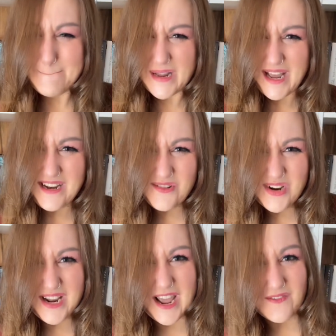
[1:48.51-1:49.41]
But I know
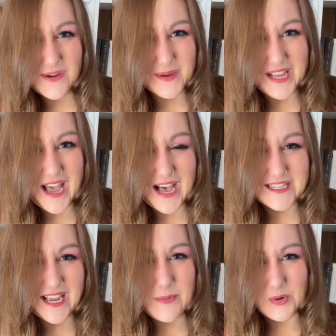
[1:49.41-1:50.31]
not everybody
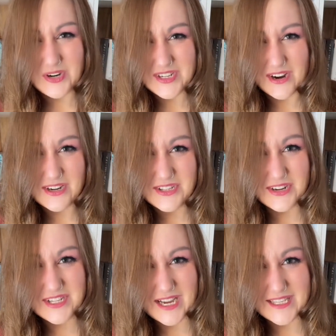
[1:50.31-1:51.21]
has a more darker,
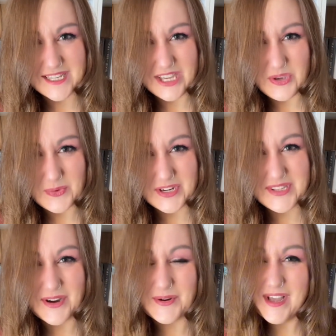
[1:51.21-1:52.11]
sarcastic humor,
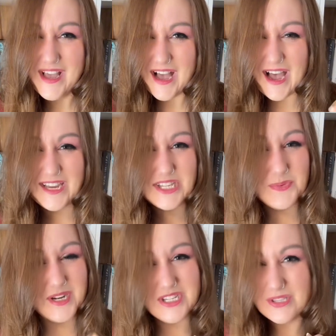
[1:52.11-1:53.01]
so I just
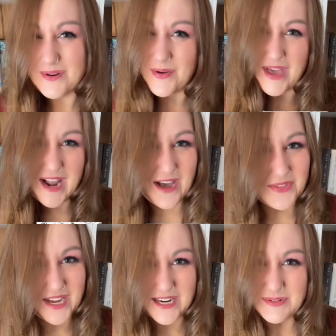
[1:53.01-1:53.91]
wanted to throw that
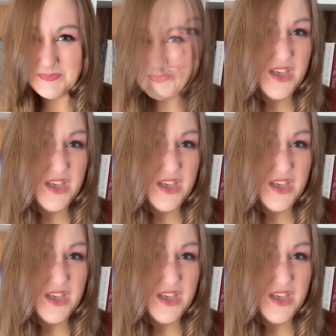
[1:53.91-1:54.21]
out there.